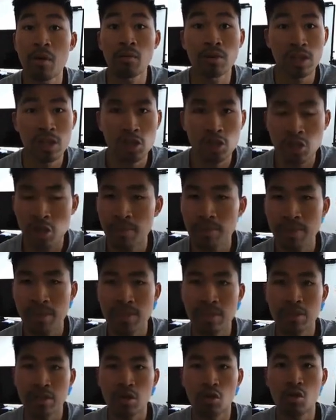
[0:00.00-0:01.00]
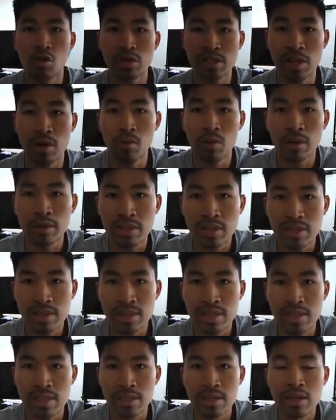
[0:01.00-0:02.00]
want to jump into the course. I want to
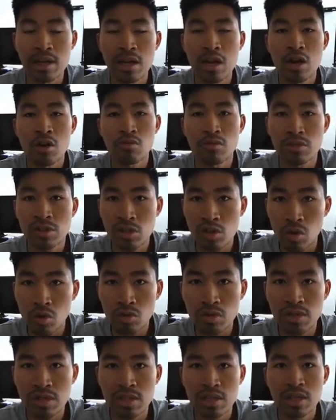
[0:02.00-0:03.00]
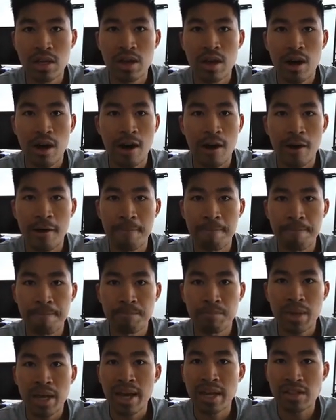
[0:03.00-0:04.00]
see results
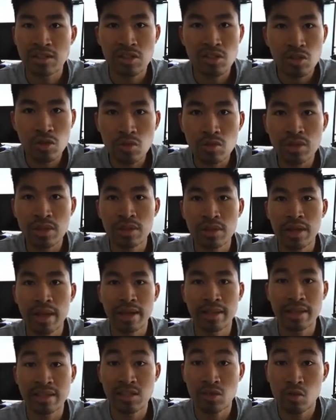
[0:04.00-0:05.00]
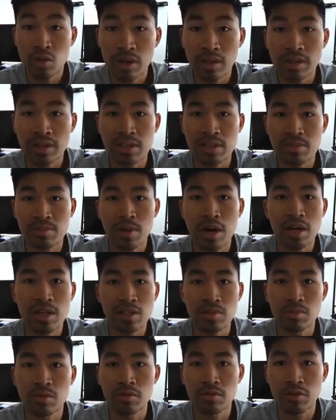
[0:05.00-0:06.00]
as soon and as quickly as
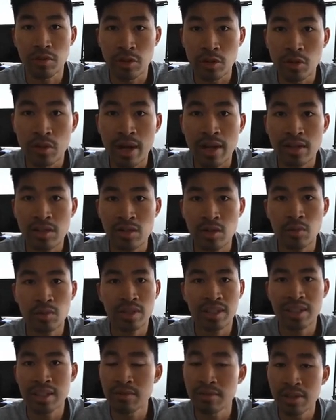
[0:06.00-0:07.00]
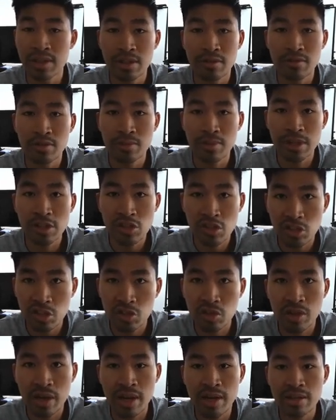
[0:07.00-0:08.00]
possible for you guys. So I want to give the information to
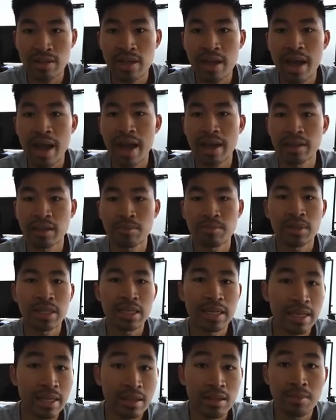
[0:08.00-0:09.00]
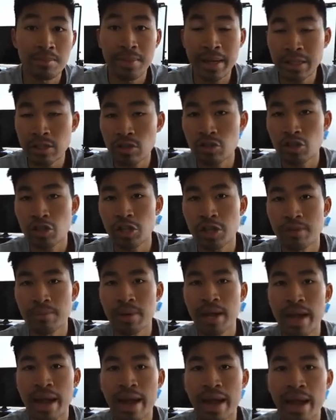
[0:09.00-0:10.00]
you guys and then begin the mentorship
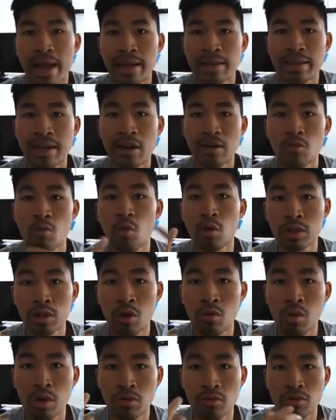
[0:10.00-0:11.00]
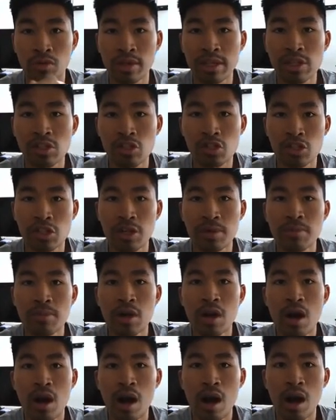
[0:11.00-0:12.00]
and that one-on-one relationship
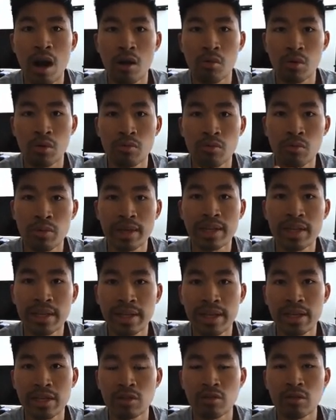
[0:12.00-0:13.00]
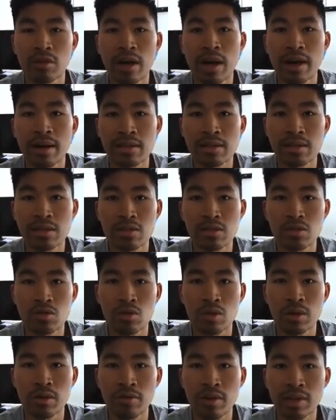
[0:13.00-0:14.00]
where we can get you guys
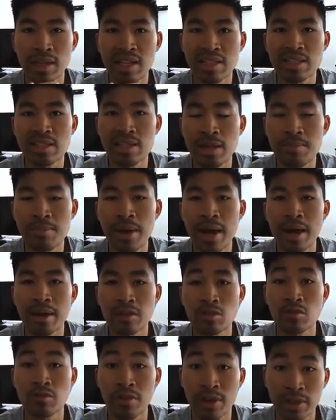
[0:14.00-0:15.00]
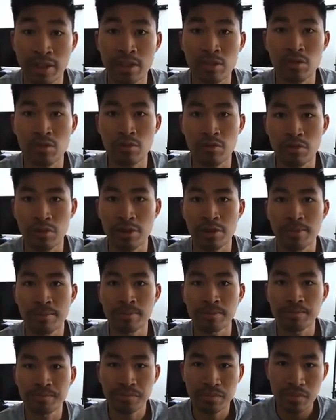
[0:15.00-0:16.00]
sort of on that same path to financial freedom.
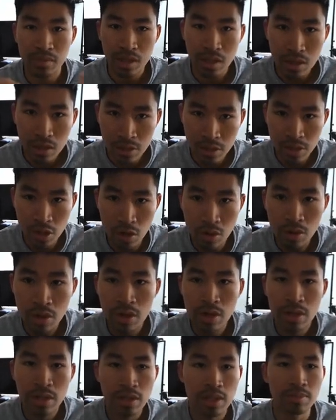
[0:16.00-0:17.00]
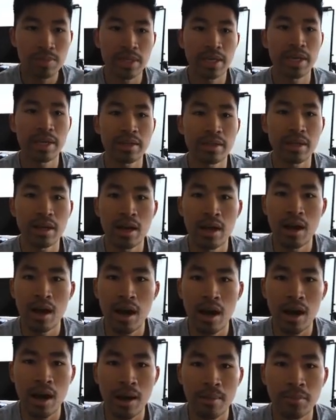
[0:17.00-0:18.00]
So to begin,
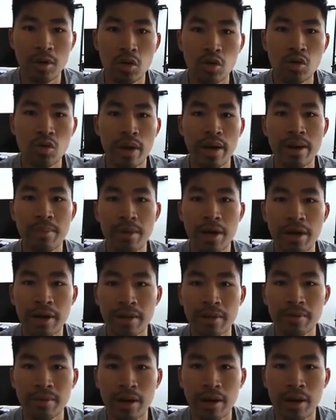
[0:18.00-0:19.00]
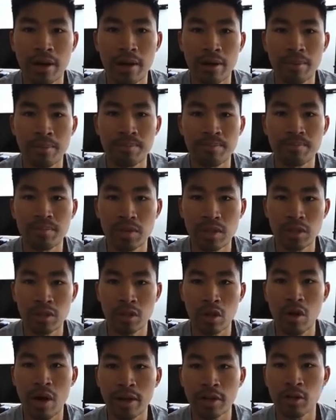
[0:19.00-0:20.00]
who am I?
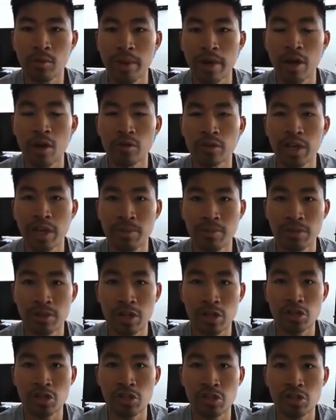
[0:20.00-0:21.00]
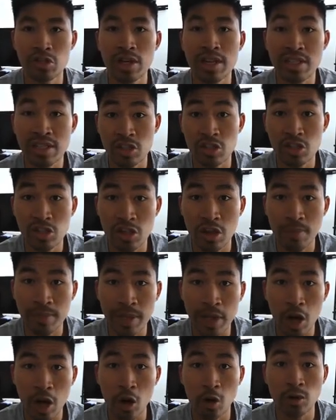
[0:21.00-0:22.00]
I go by ODI Productions. You guys can just call
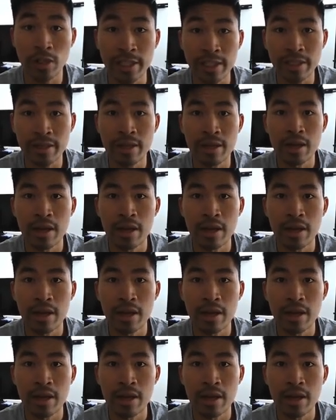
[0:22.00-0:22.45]
me OD.